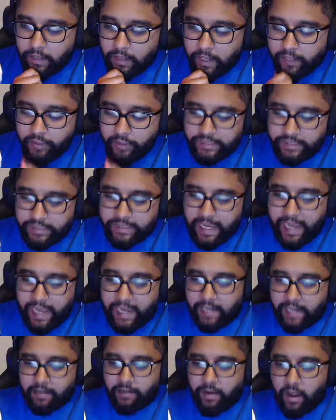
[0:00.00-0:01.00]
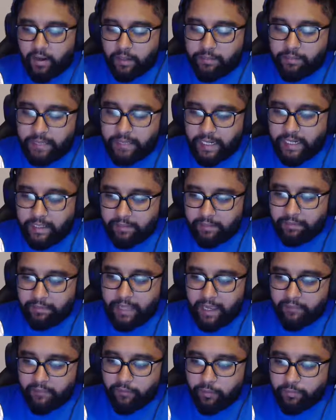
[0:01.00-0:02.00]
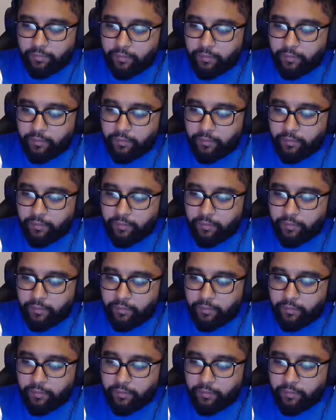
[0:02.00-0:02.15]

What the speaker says: I understand not updating a platform,